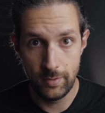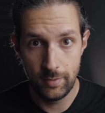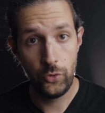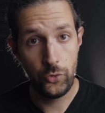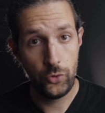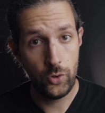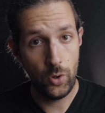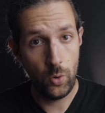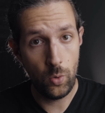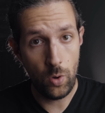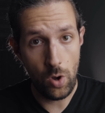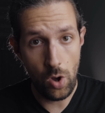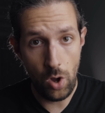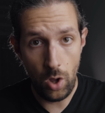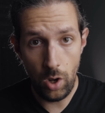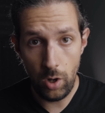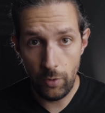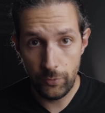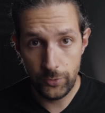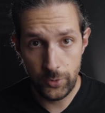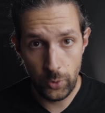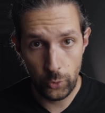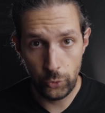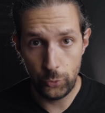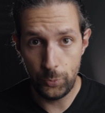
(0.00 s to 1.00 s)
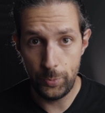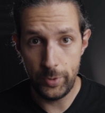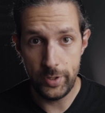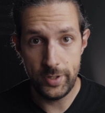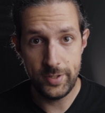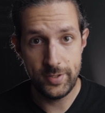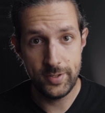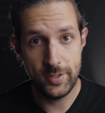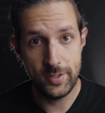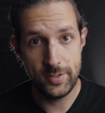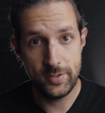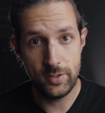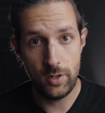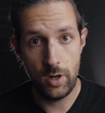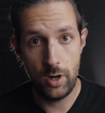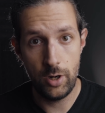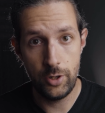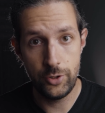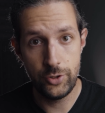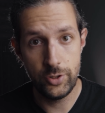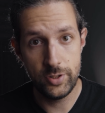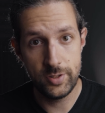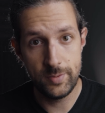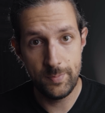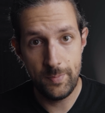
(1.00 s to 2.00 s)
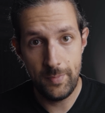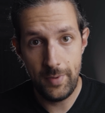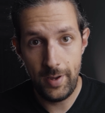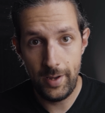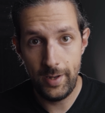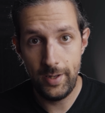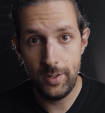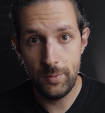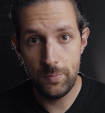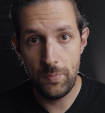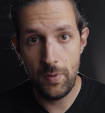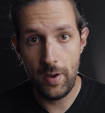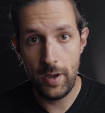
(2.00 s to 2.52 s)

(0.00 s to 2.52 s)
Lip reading: So all of those presets are just made